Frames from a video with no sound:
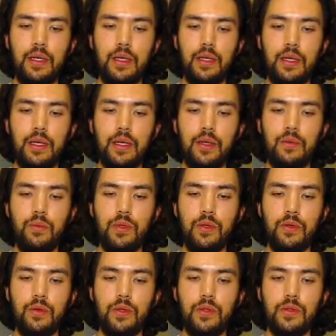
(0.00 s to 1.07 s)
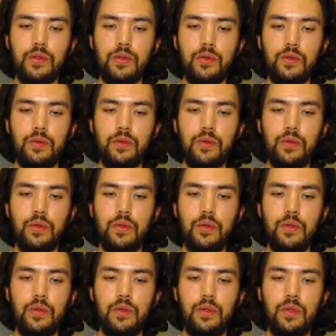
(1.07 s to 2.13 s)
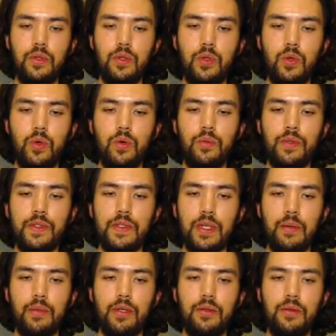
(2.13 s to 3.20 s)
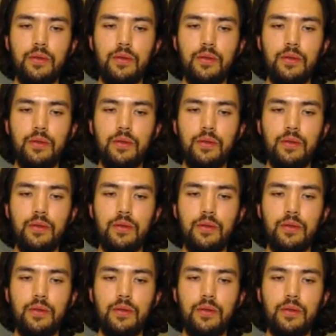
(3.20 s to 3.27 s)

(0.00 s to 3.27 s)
and we're going to normal summon.